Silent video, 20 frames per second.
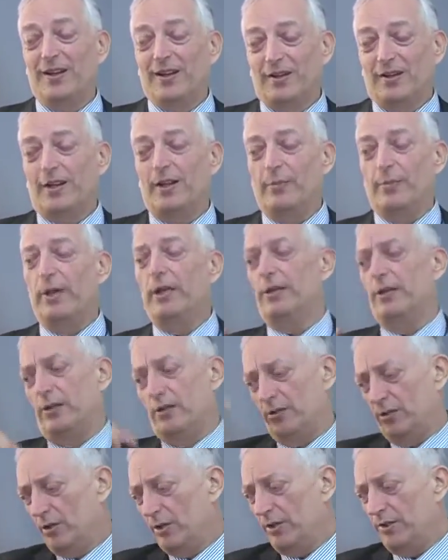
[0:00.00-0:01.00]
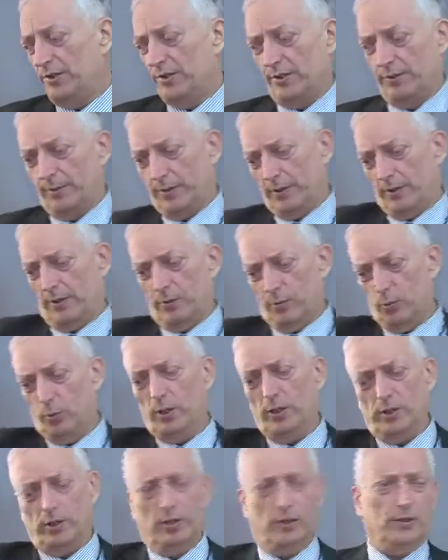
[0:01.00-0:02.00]
They are making noises about how
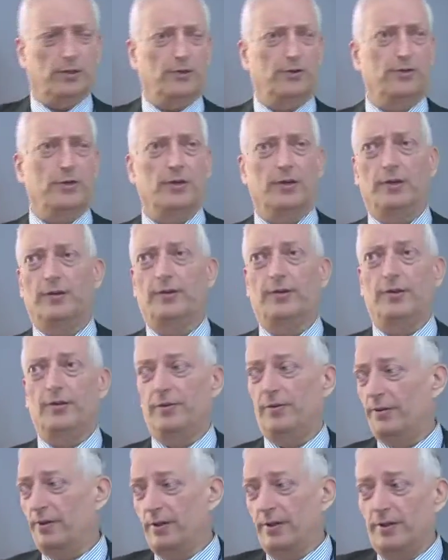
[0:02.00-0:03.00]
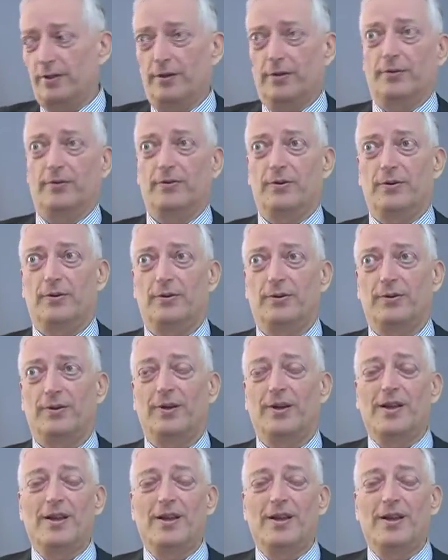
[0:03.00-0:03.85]
we are controlling CO2. They're not, of course.